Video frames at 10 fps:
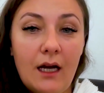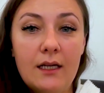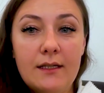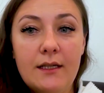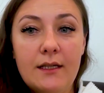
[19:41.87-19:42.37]

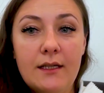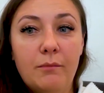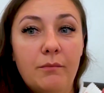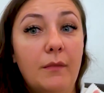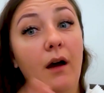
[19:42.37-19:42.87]
So
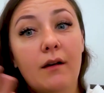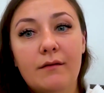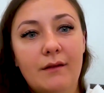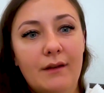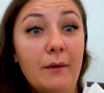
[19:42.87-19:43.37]

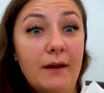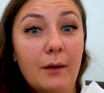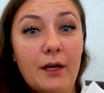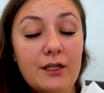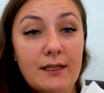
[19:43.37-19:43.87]
the
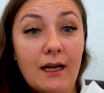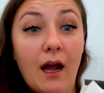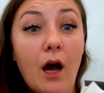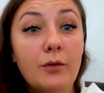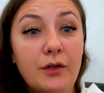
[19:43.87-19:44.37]
question is like,
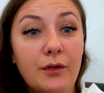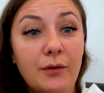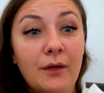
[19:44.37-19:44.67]
how do you,